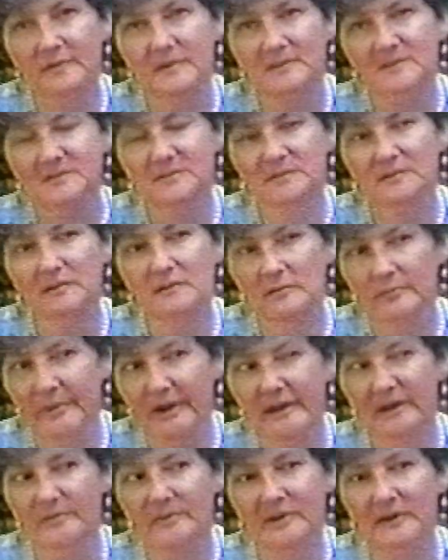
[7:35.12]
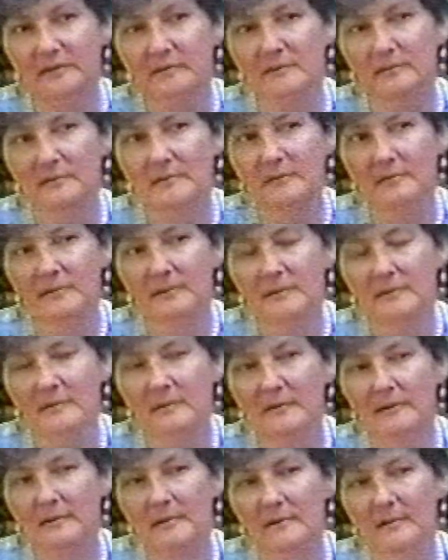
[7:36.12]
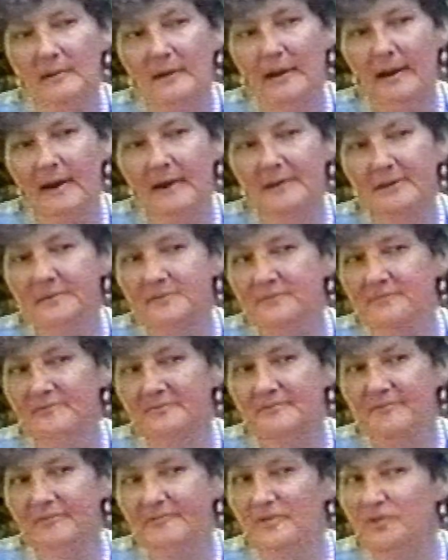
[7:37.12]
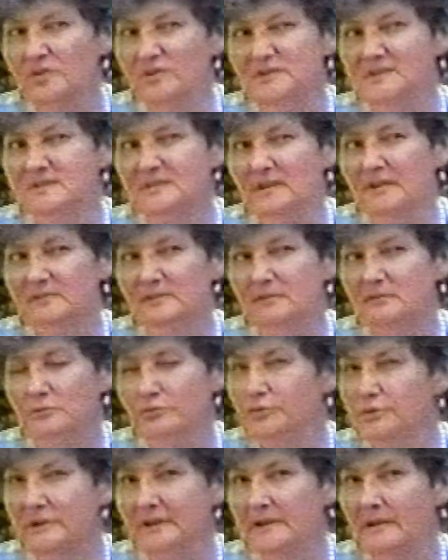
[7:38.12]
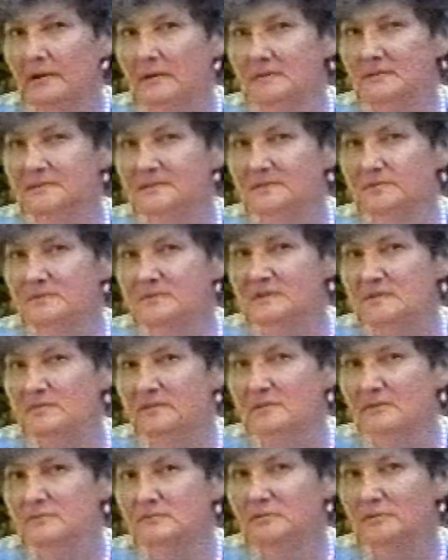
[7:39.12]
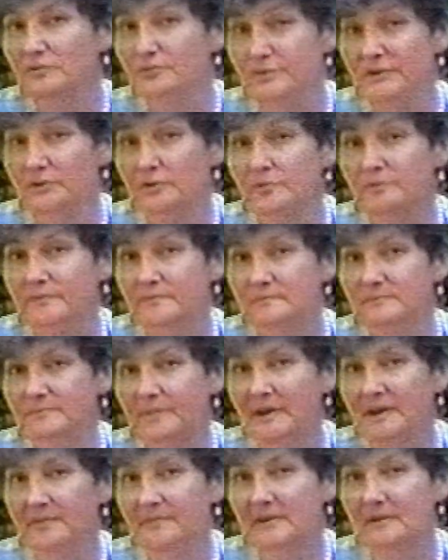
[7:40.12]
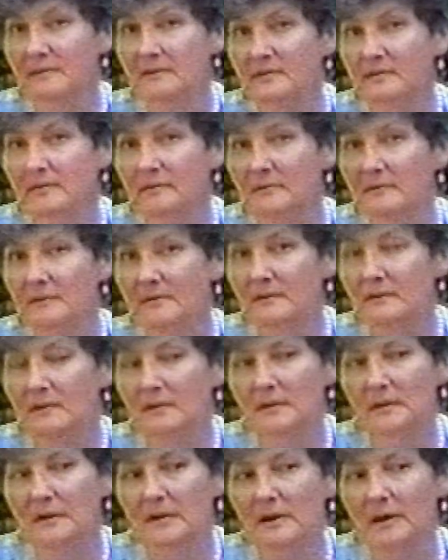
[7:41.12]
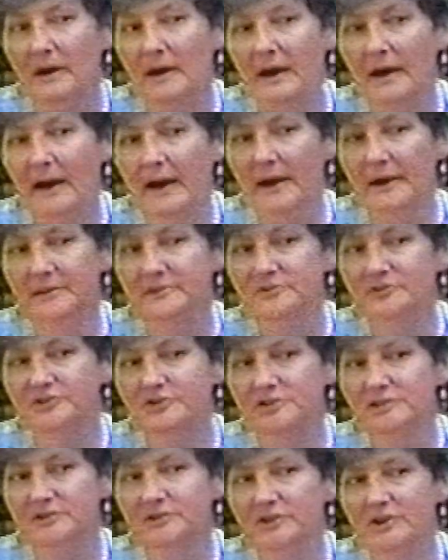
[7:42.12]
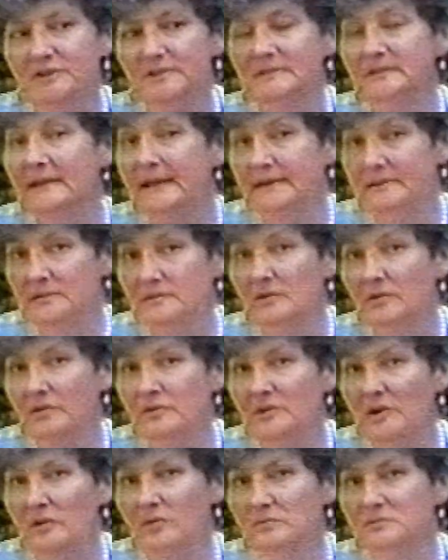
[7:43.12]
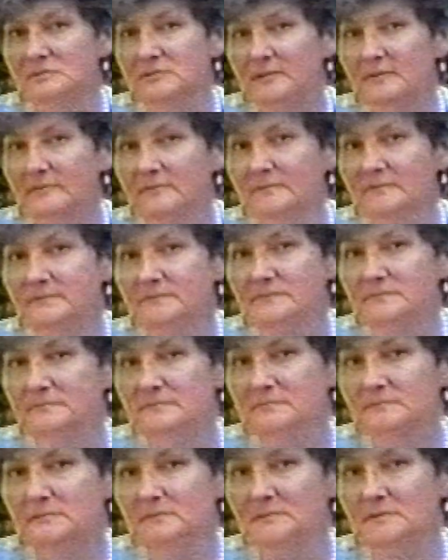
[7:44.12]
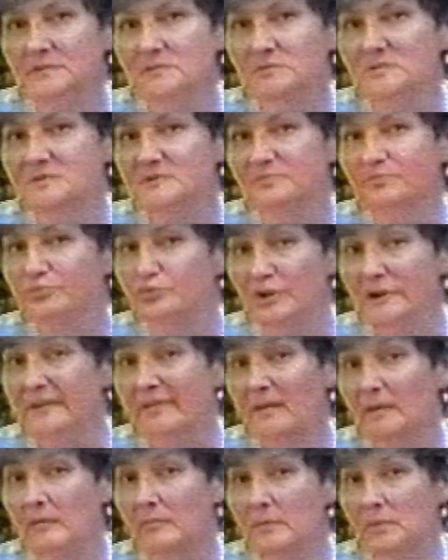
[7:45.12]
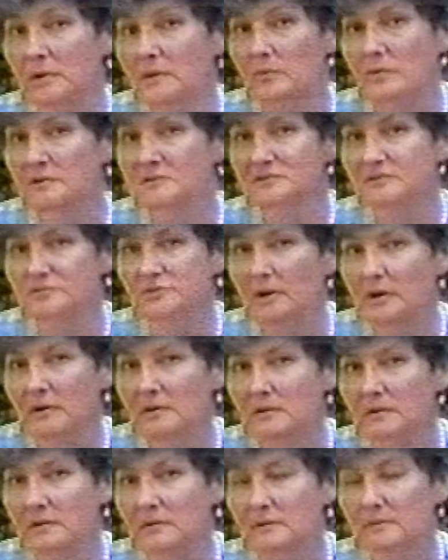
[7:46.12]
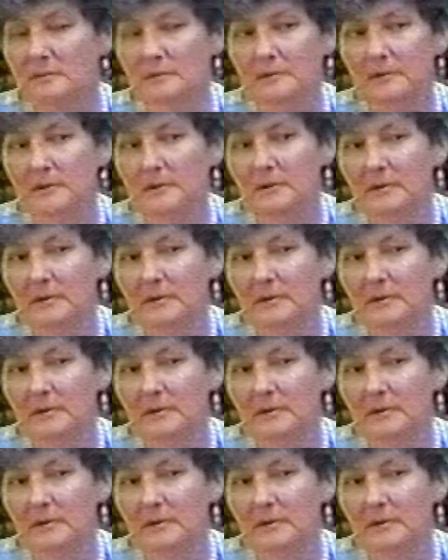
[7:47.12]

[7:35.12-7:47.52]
this little baby, and at first I didn't realize it was a real baby. And she just laid it on the altar. It was breathing, but it wasn't crying.